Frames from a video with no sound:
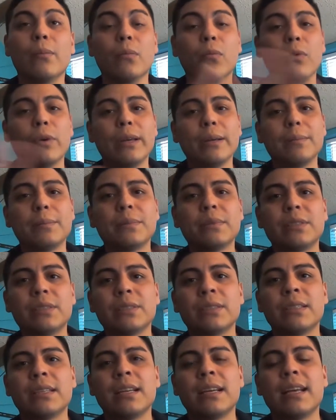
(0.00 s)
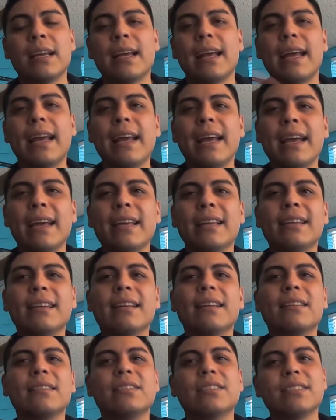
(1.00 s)
whips and
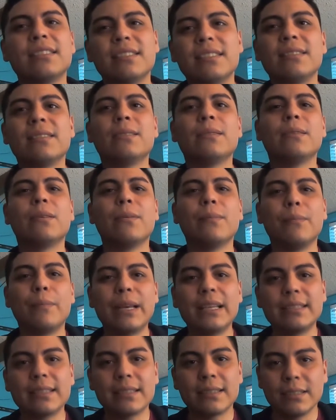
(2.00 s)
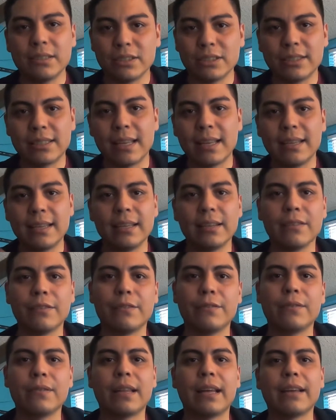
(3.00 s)
just the basic understanding of
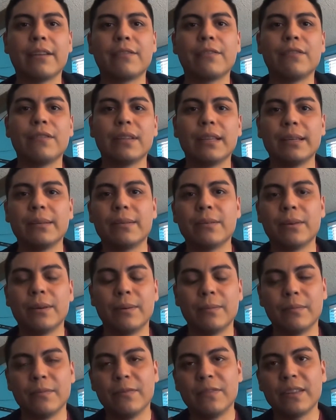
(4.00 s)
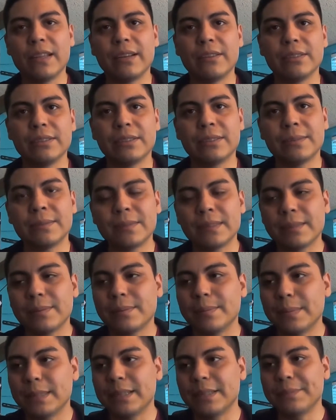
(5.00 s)
like flails.
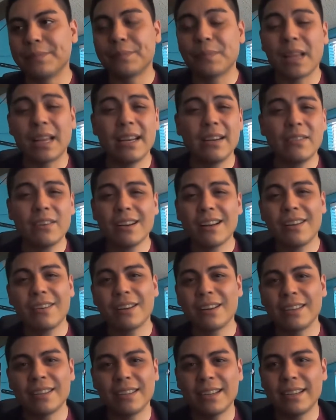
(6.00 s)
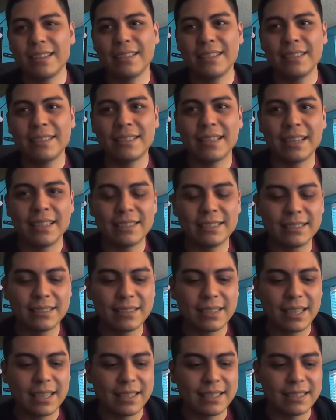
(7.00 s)
But I never got good at it. I
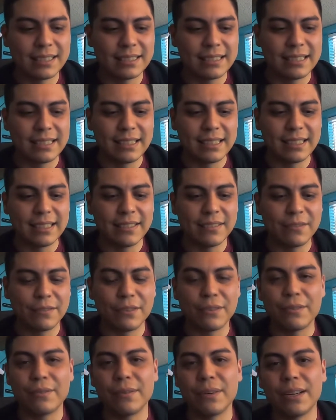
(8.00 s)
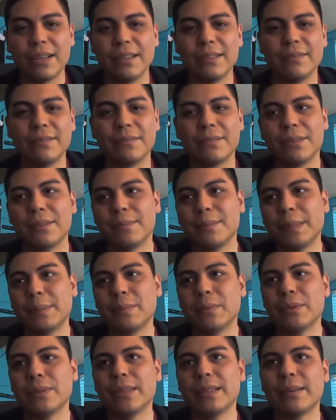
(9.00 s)
just kind of did it for fun for
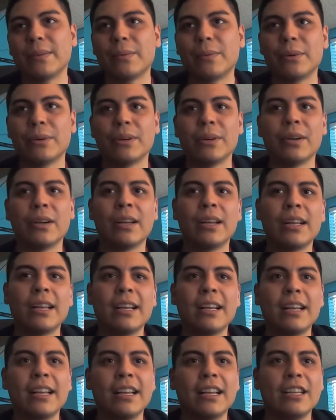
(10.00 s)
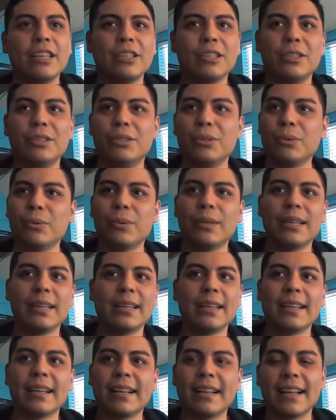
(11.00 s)
people that were
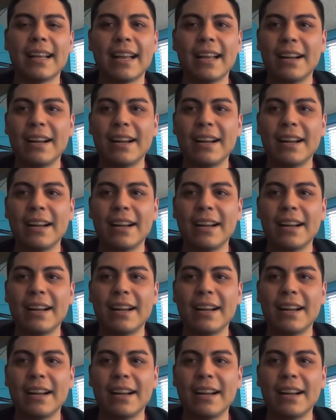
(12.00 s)
doing